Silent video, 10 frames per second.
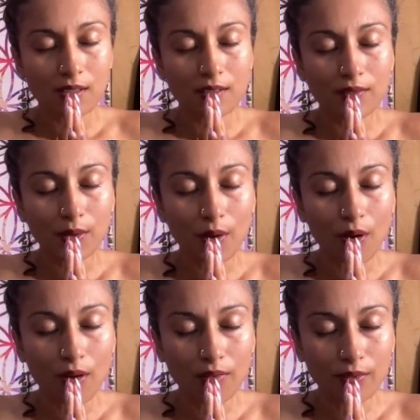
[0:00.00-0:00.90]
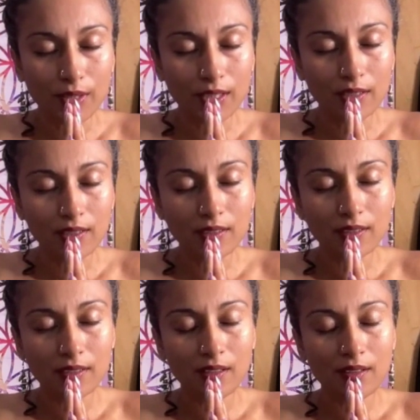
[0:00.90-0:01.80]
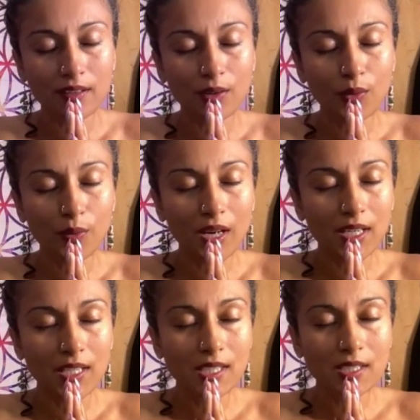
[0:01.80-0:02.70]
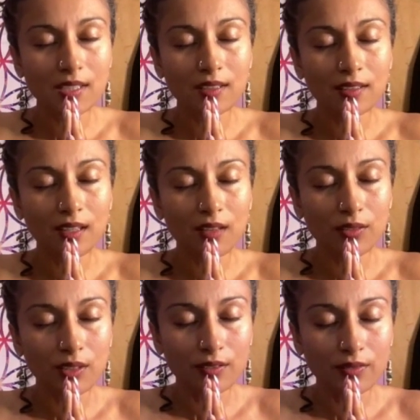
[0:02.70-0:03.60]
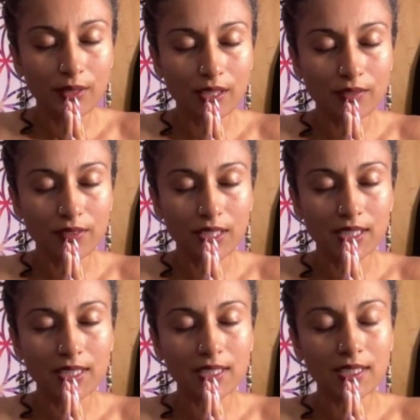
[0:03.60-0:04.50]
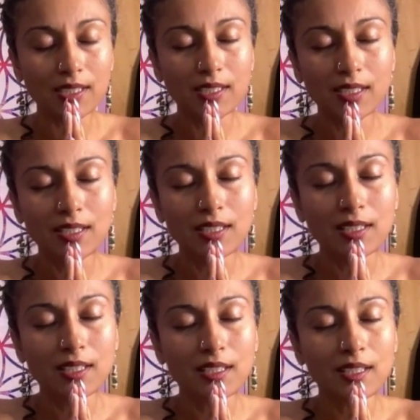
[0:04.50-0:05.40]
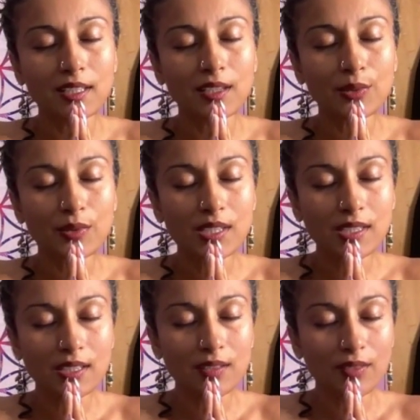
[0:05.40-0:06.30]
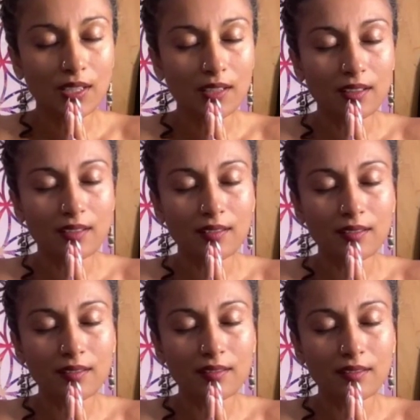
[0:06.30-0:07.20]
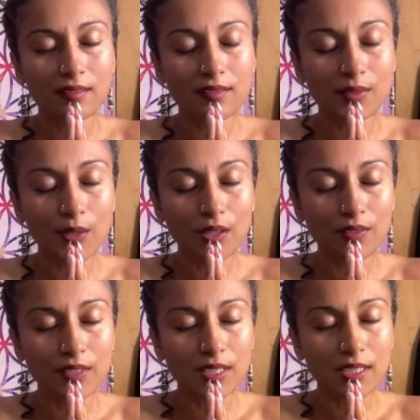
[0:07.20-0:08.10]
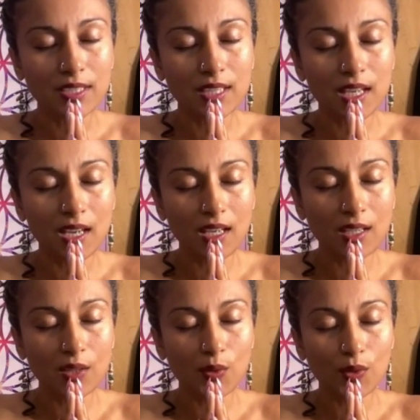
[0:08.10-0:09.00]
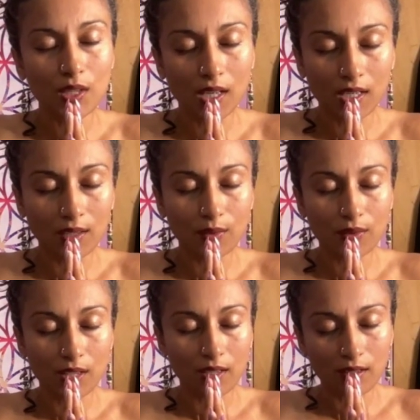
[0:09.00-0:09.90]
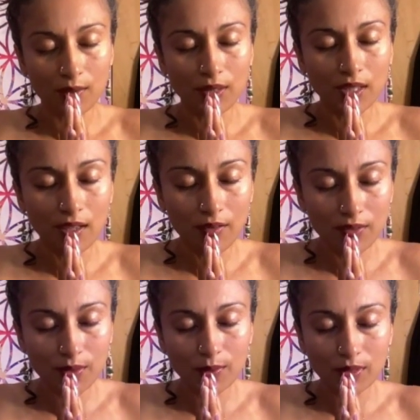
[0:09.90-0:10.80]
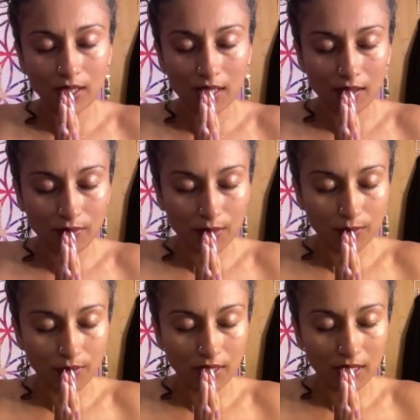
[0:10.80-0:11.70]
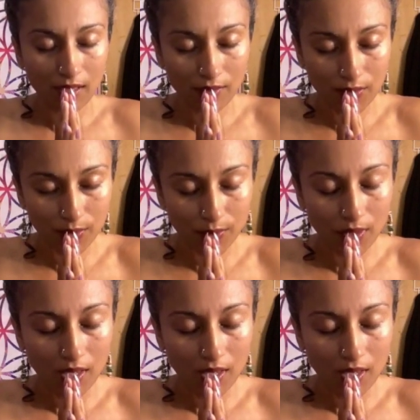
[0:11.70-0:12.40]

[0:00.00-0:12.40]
for offering the greatest level of forgiveness and receiving forgiveness. Thank you, thank you, thank you. Love you, love you, love you.